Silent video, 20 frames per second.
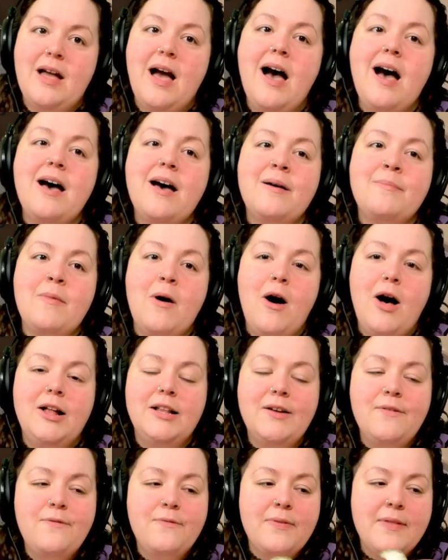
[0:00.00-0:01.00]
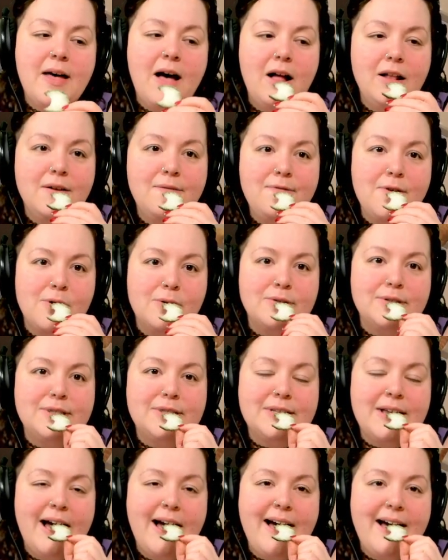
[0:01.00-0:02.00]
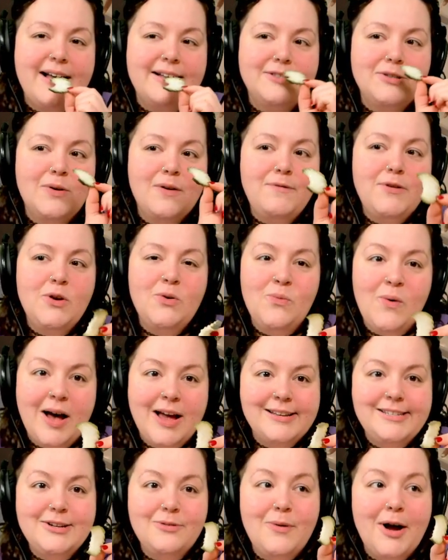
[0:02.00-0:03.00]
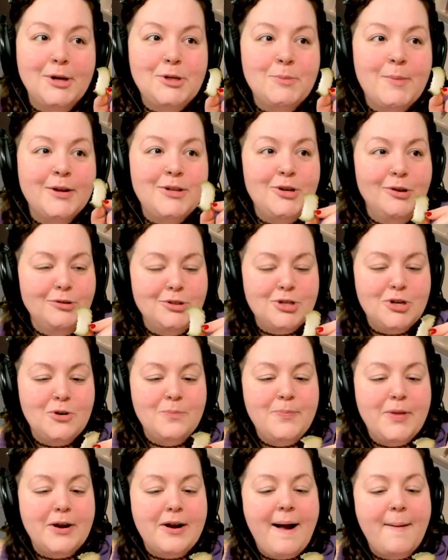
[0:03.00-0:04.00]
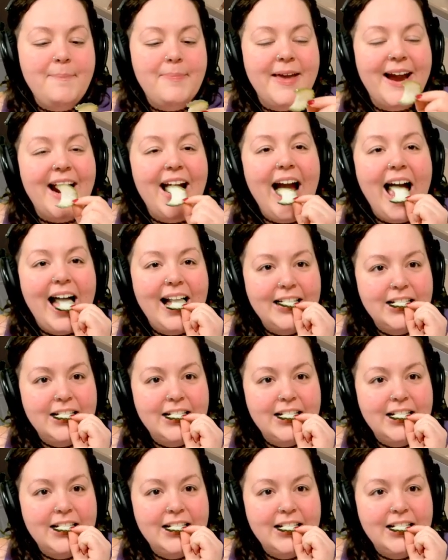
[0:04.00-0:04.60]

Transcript: Um, all of all of those. Uh so if you want to watch them on YouTube, they're up there.